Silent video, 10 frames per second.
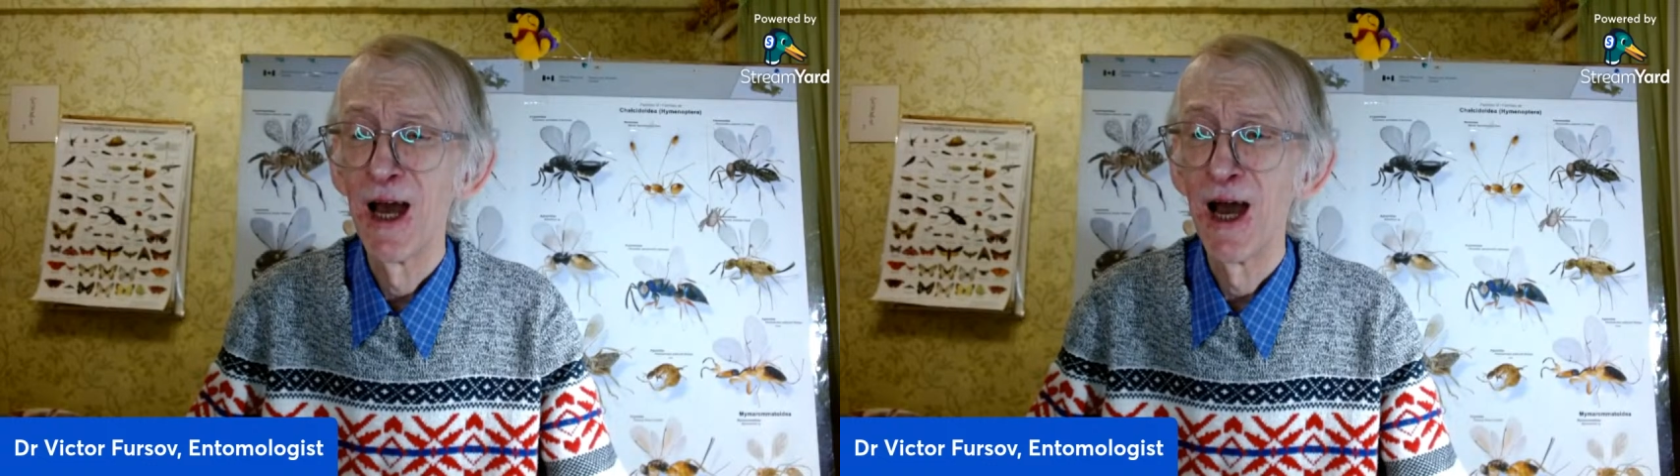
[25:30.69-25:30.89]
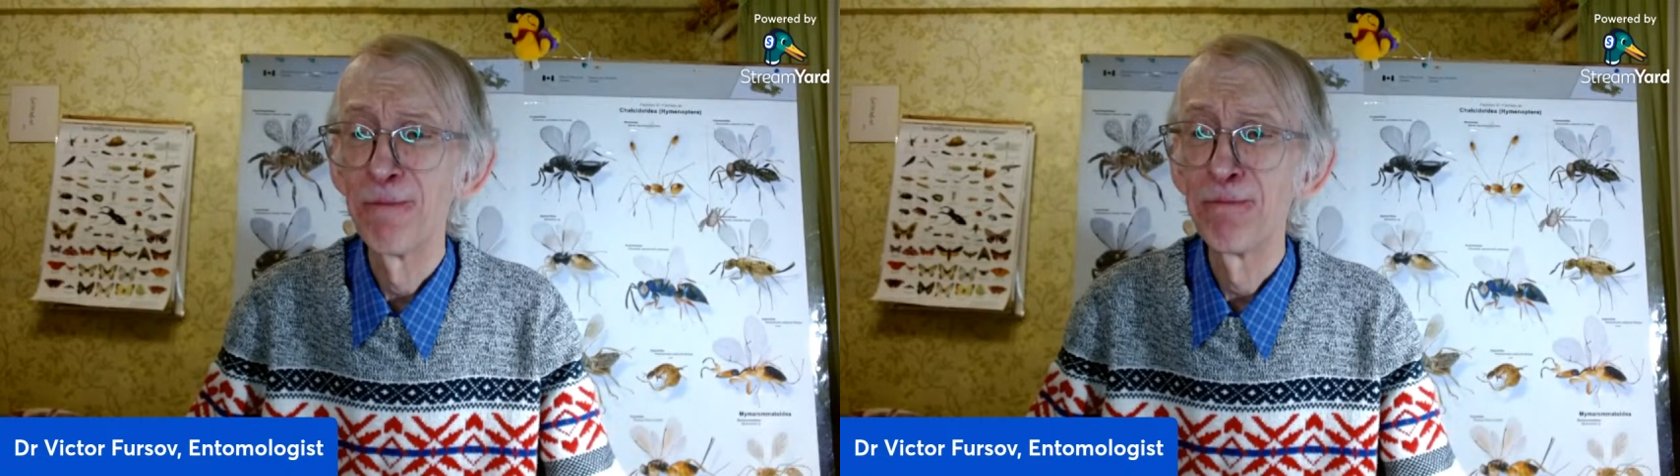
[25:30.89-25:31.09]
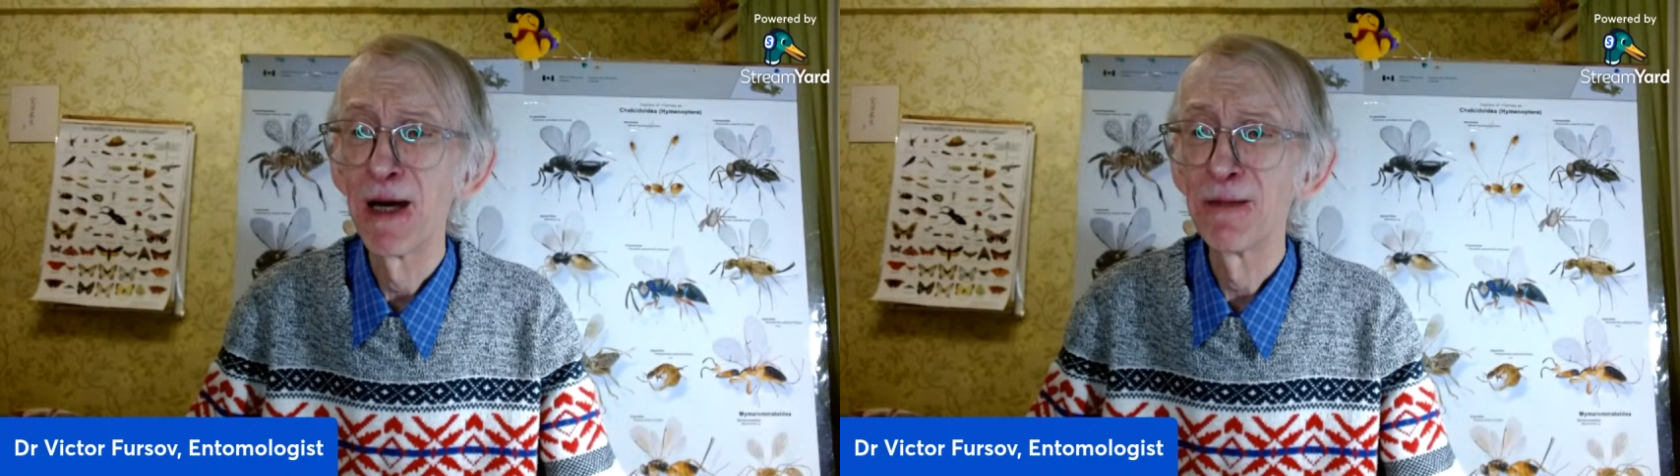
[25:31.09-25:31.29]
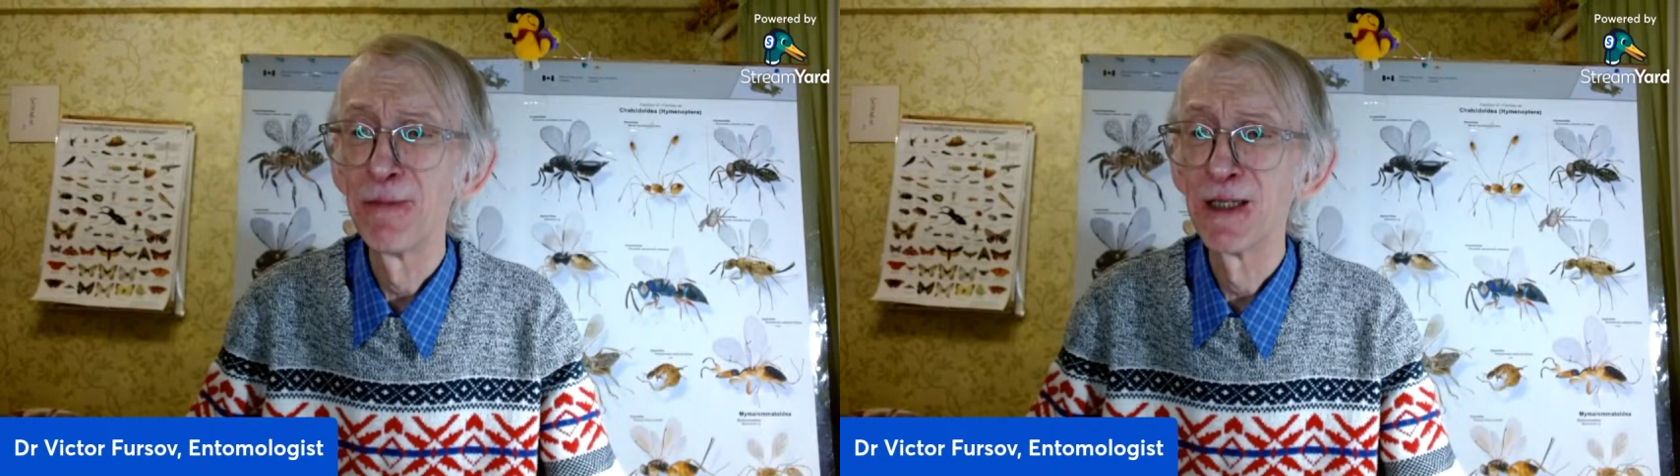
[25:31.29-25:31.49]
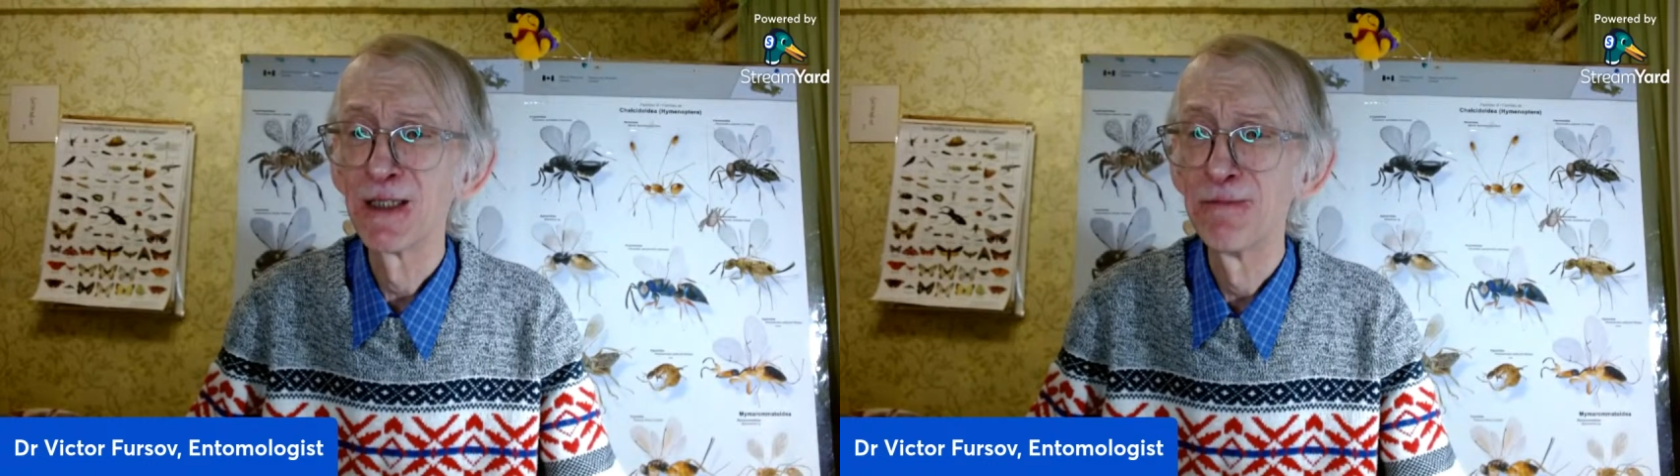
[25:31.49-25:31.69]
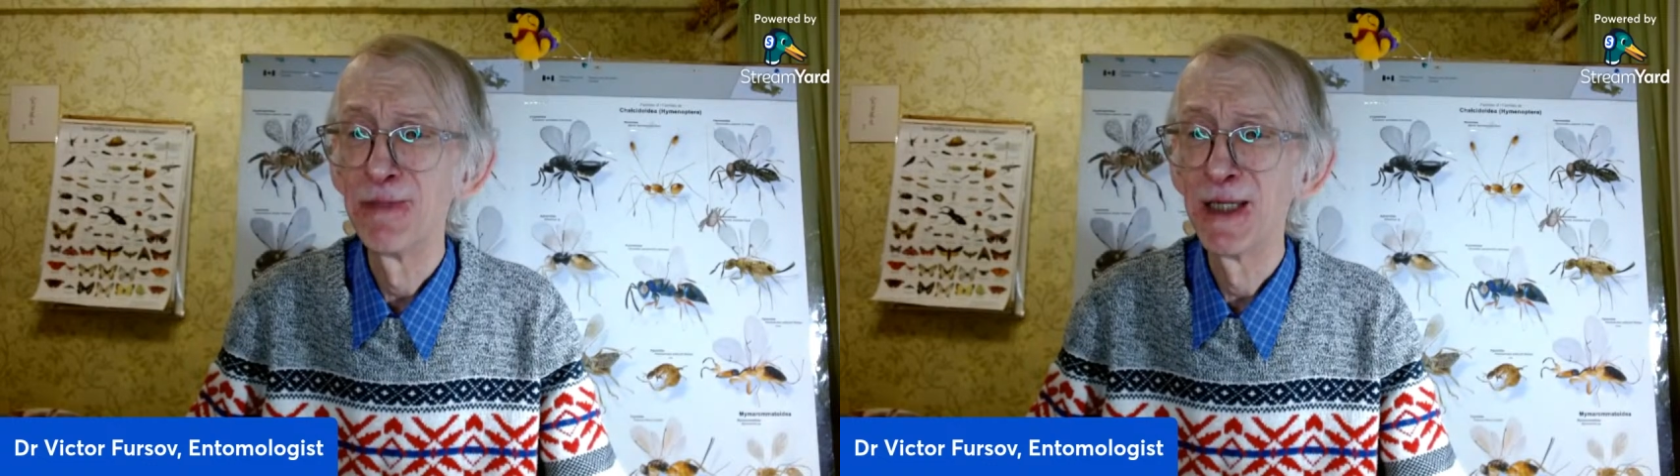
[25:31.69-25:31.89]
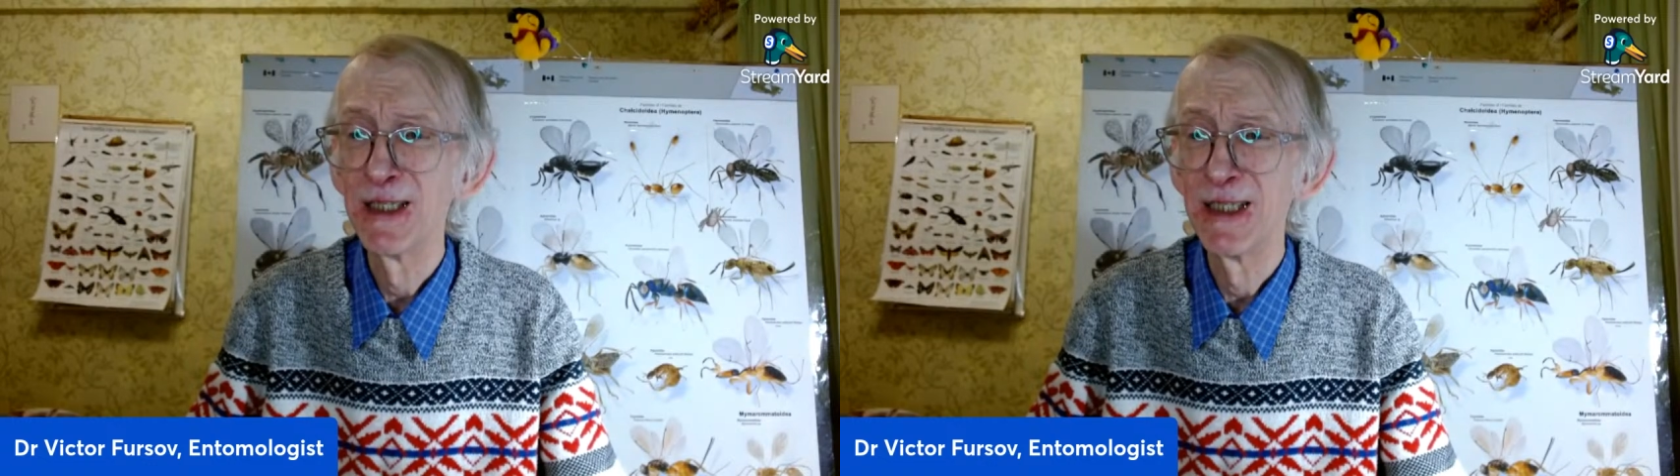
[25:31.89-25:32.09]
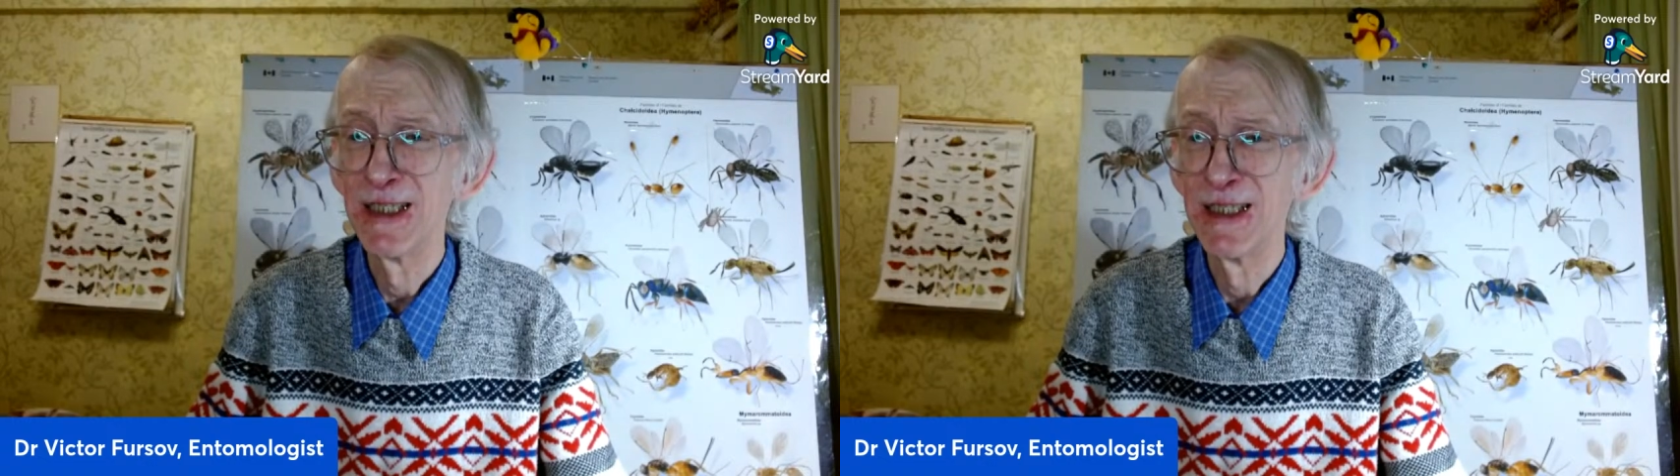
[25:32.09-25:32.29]
apartments,
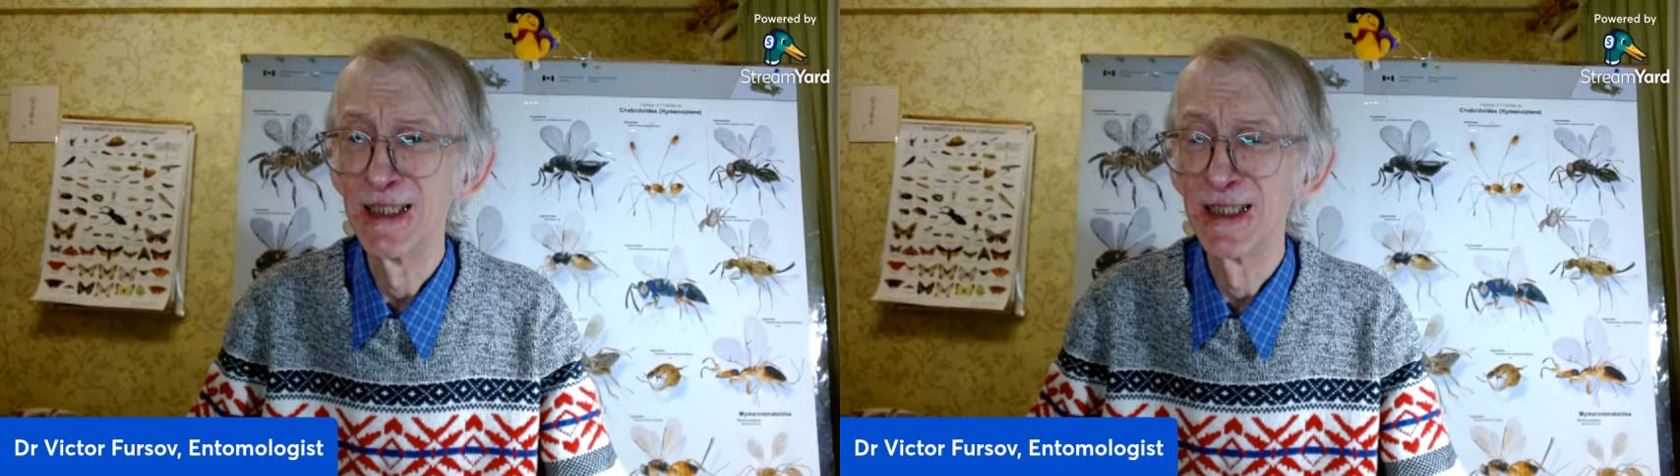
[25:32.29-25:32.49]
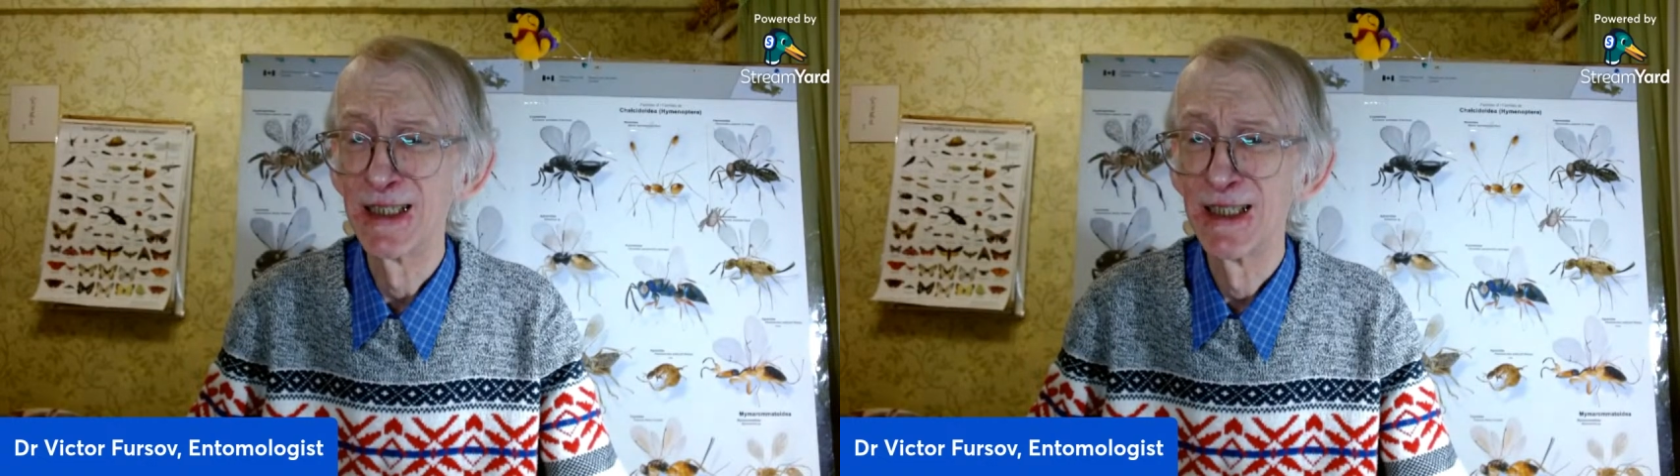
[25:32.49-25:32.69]
buildings.